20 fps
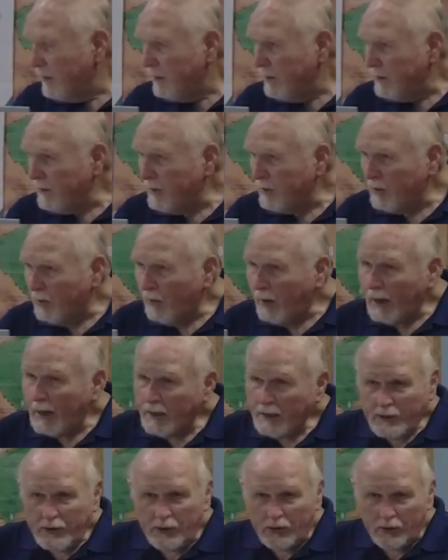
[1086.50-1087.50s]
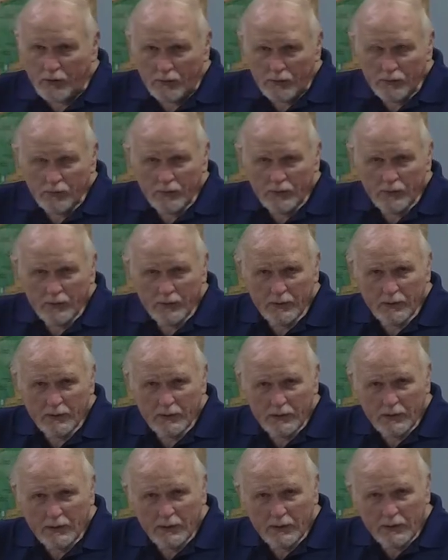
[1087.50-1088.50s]
You know, I know
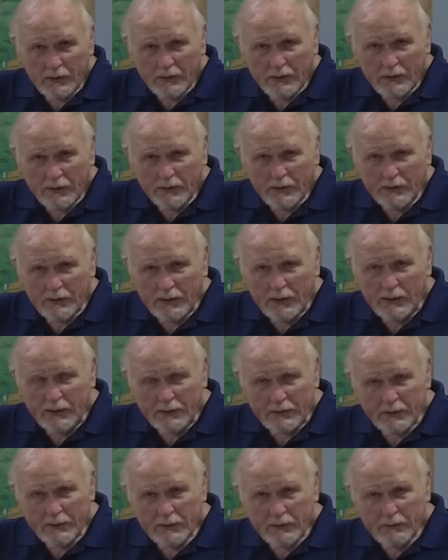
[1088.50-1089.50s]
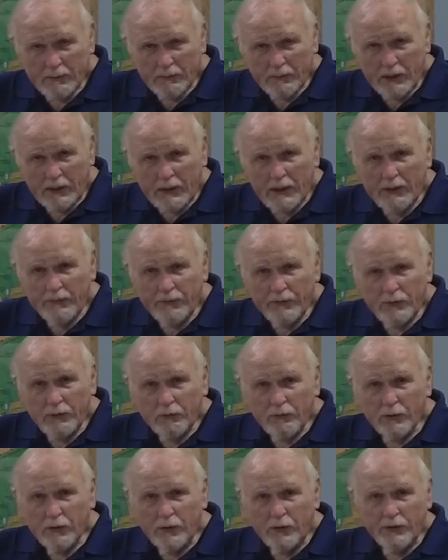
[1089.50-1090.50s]
that we live in a
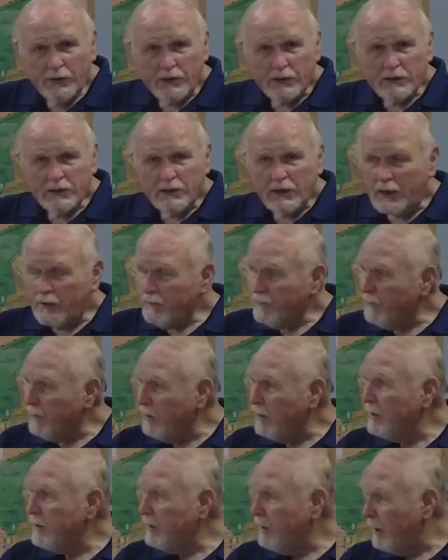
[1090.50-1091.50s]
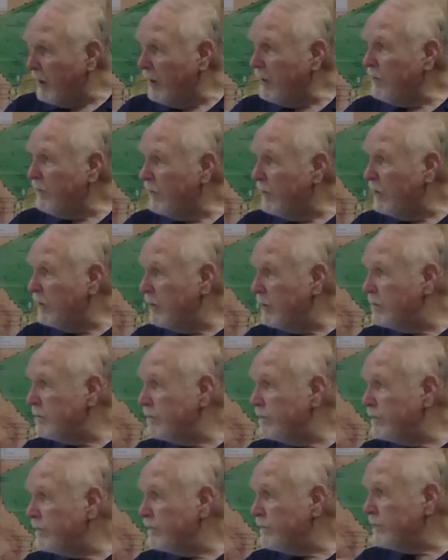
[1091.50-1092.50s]
world that's not very thankful.
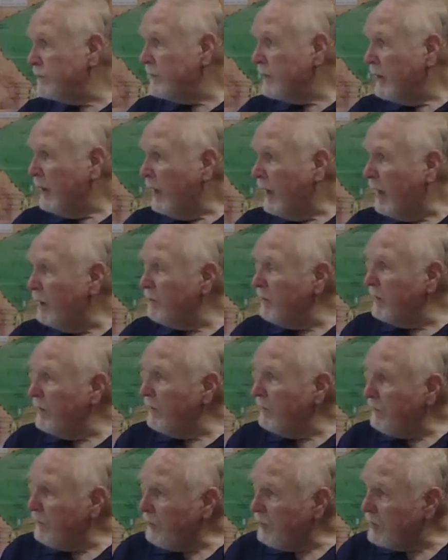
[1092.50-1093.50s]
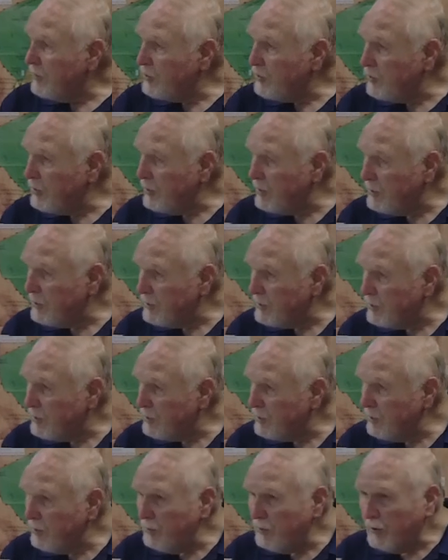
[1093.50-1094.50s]
I believe Christians
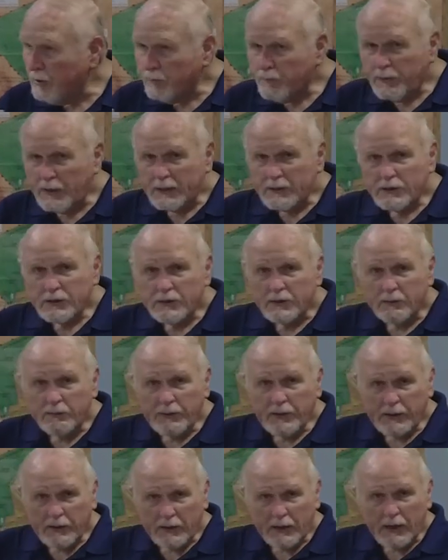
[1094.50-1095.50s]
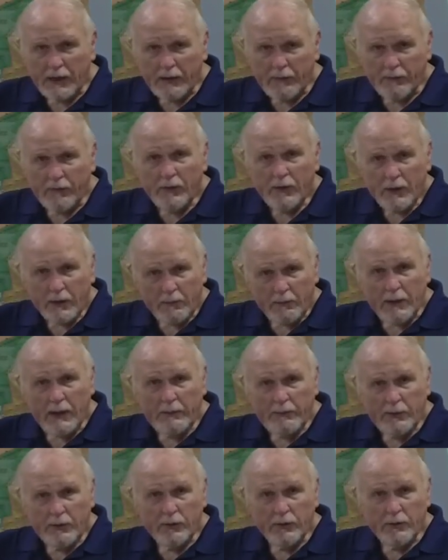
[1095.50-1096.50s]
do their best to be thankful.
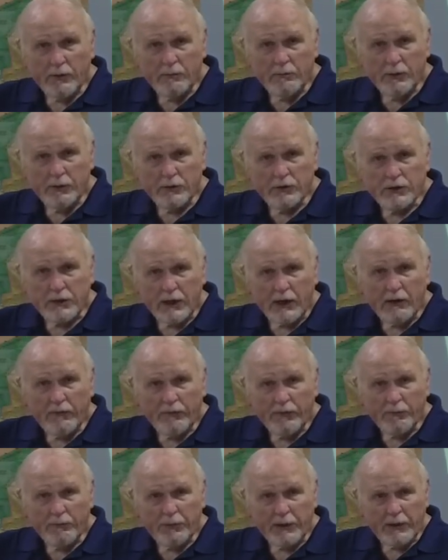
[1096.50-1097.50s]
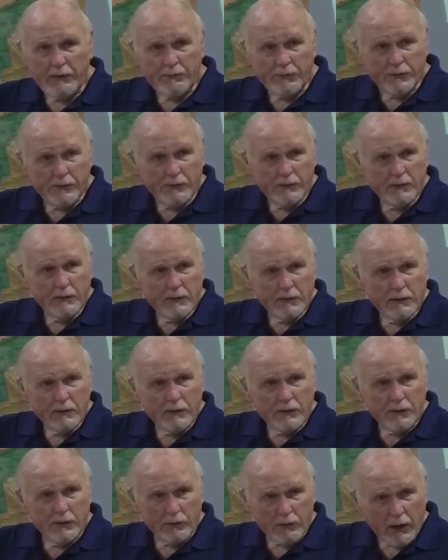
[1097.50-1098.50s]
Maybe they're the most thankful people
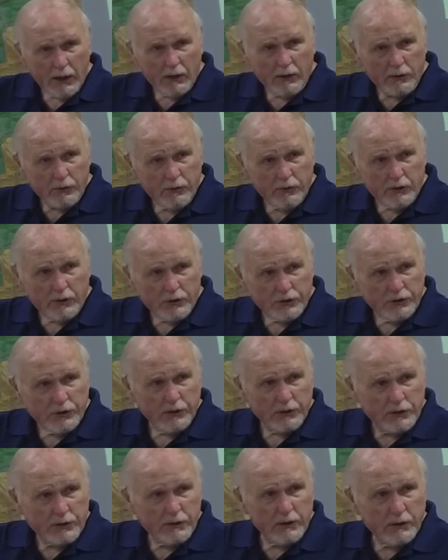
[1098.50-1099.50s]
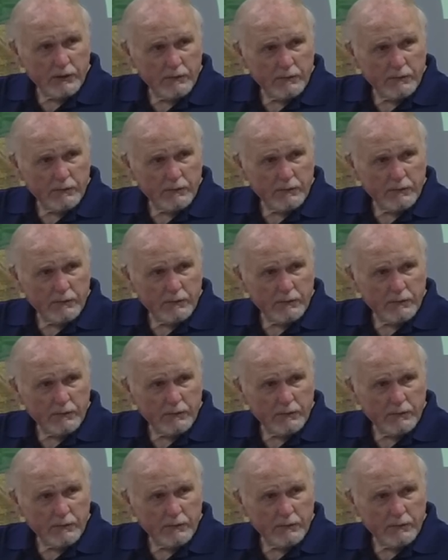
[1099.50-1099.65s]
there are, Christians.